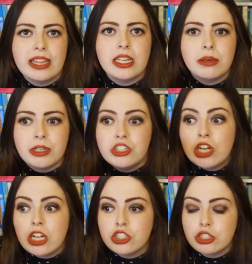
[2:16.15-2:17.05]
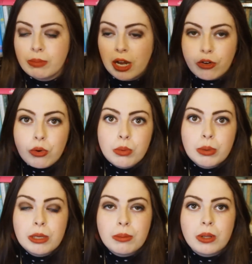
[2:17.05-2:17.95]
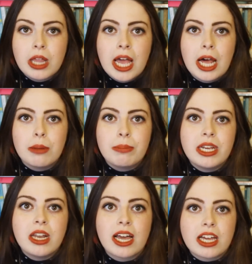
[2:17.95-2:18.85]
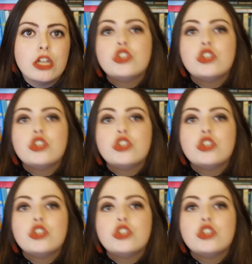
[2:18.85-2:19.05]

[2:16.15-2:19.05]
and then it'd be judged by a group of people and it'd be like